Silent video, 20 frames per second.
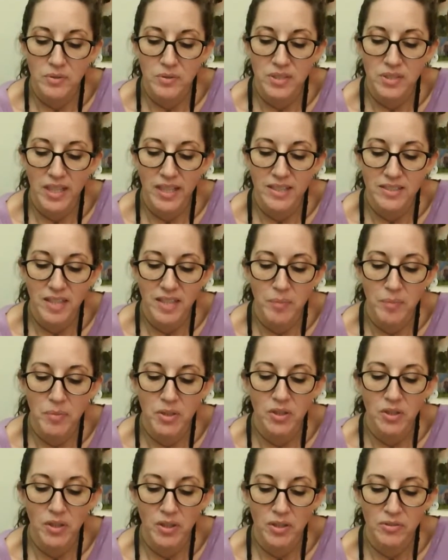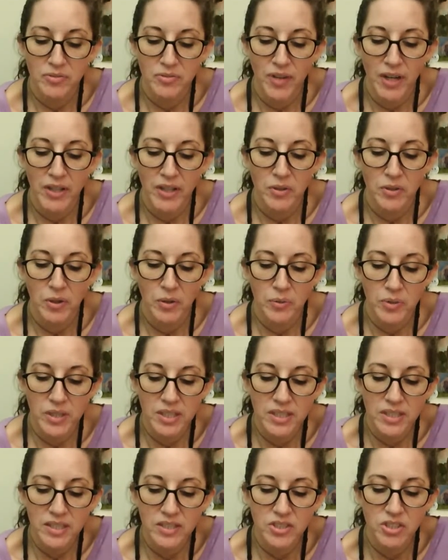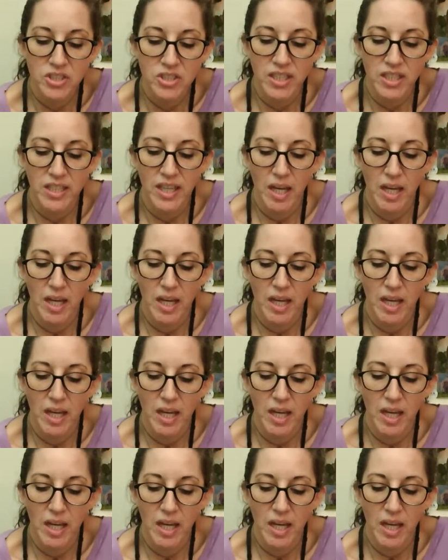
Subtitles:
take time to clarify your own conditioning